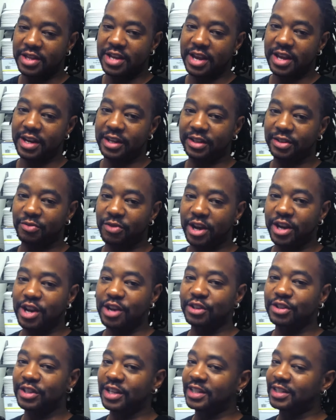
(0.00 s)
that at the
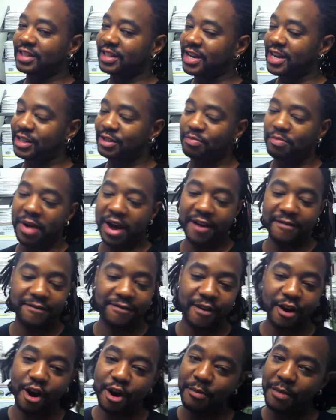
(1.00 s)
radio station. That's by
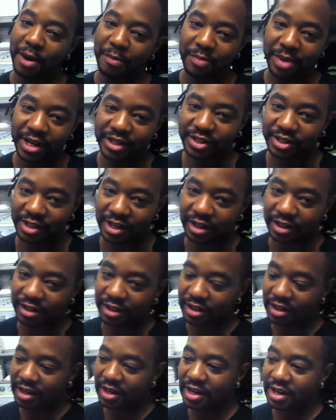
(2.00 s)
far my best seller.
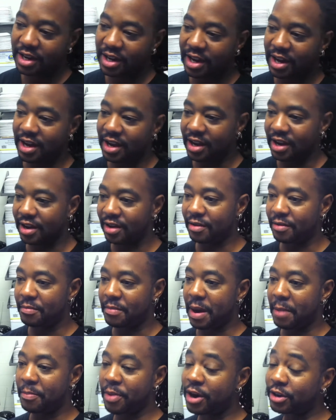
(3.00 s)
Uh,
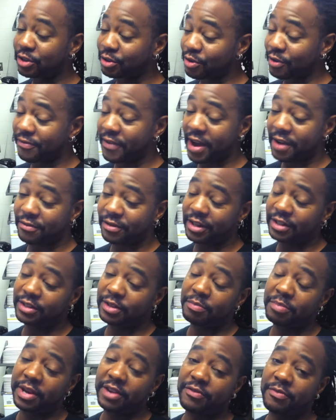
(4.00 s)
my personal favorite is
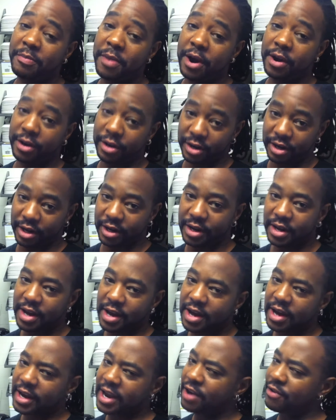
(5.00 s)
the beef burger.
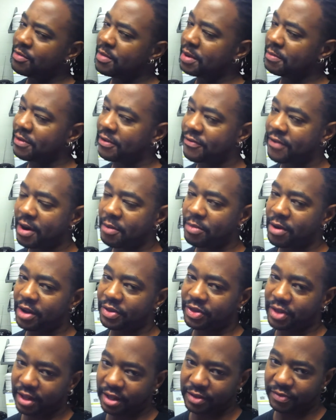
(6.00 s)
Can't remember if I
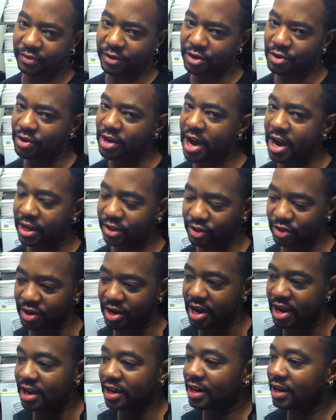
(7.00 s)
bought that for you guys or
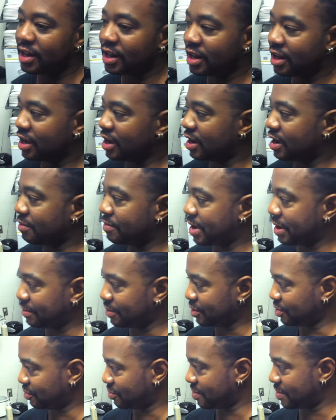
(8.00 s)
not. Uh,
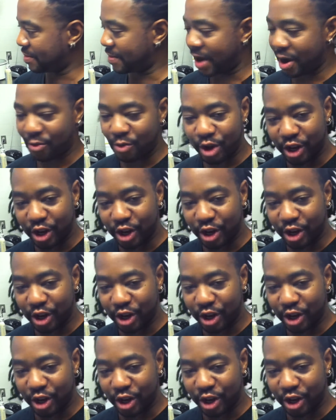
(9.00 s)
maybe you might